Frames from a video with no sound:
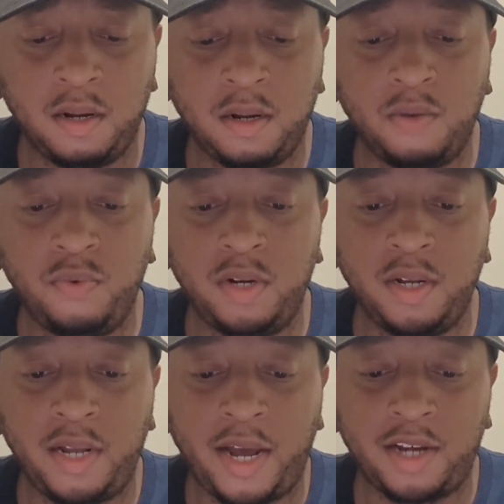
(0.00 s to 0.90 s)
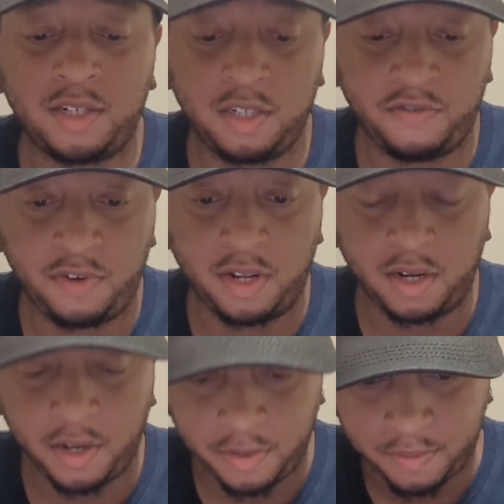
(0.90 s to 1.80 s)
We did hatch this
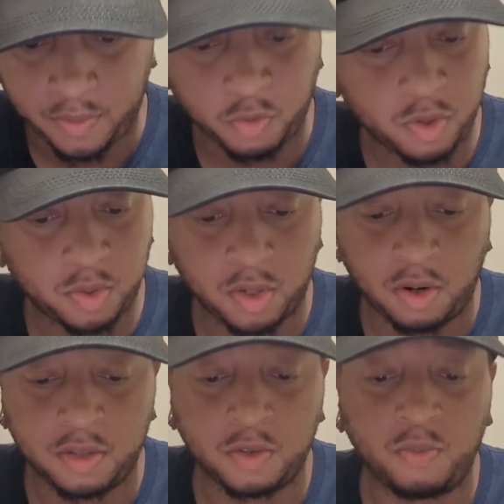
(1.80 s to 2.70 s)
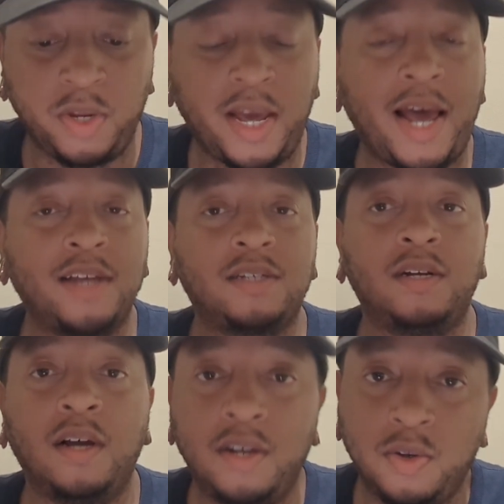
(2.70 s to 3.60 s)
Vanillite, which was awesome. We hatched
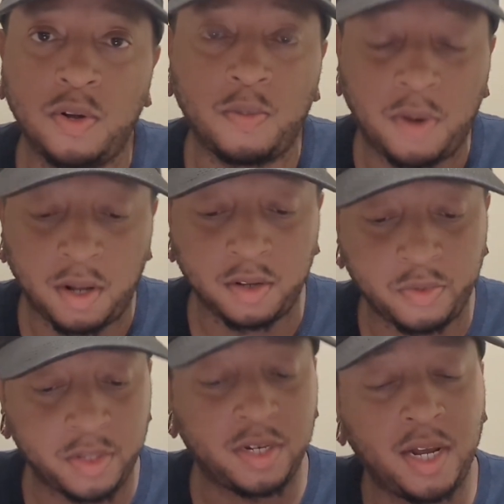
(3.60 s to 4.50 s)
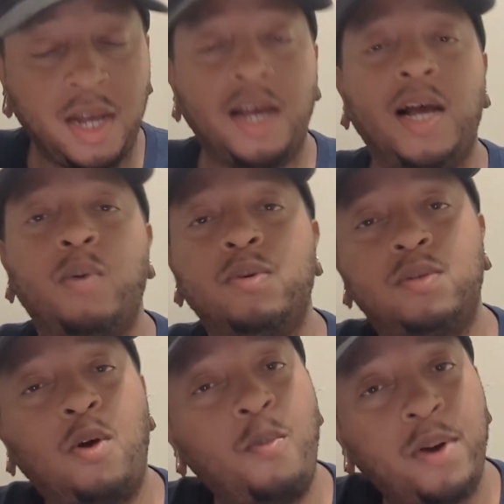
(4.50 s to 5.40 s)
the Hundo Kamala, which I
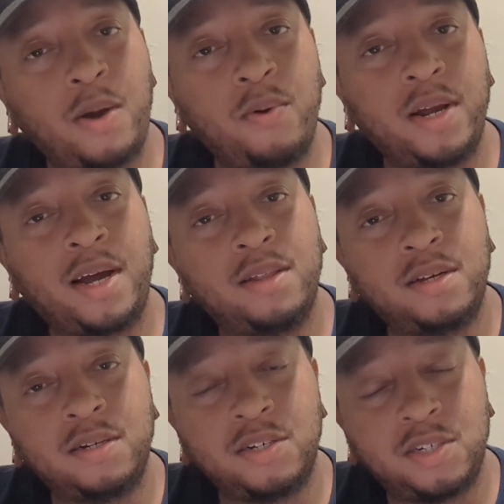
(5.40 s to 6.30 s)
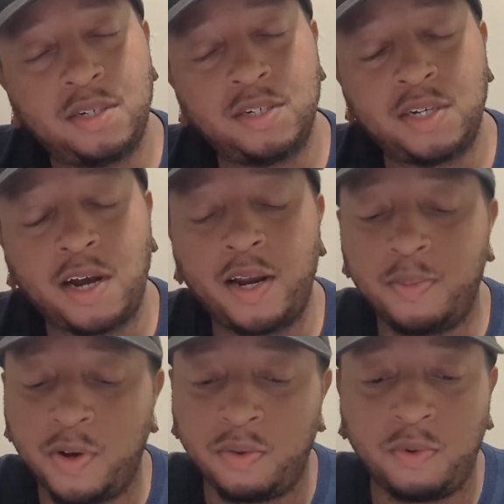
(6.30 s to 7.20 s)
was hoping I would have got the
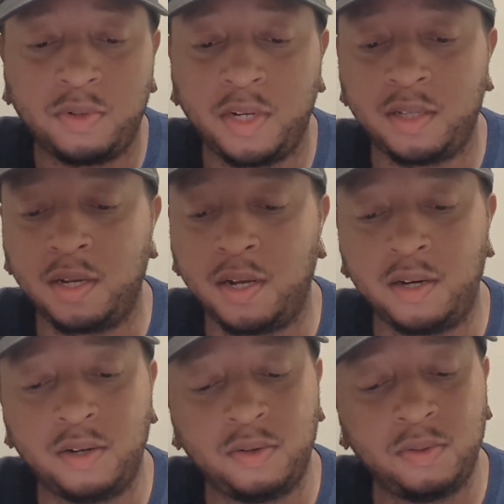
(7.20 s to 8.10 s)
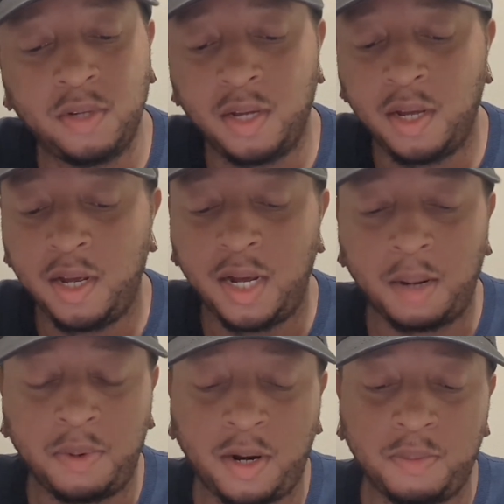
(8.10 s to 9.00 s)
shiny, but we'll take the Hundo.
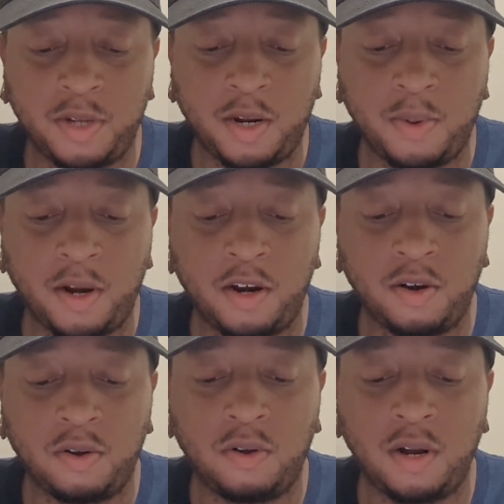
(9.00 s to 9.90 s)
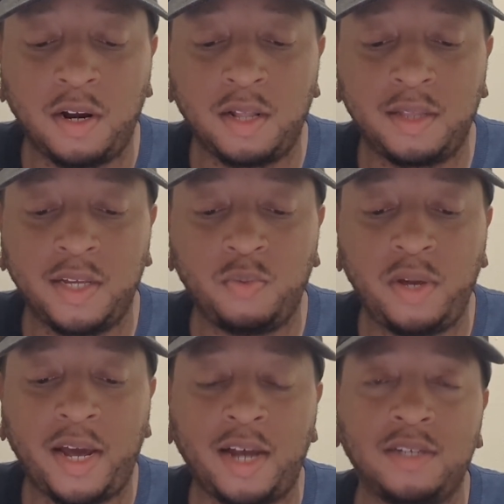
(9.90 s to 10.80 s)
I'm not upset about it at all. And I think
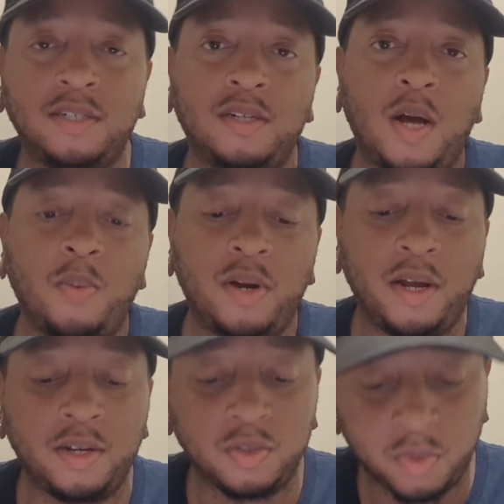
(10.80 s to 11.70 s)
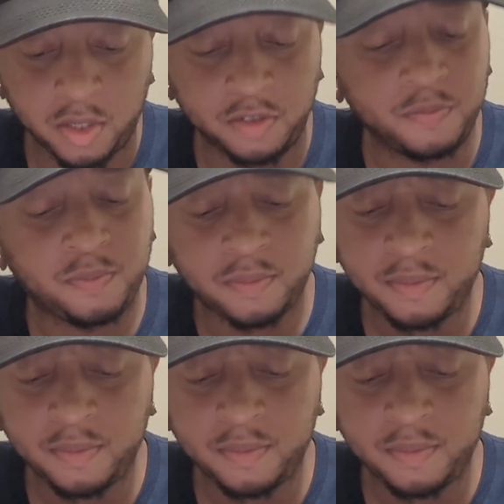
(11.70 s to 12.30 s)
we hatched this Ammonite as well.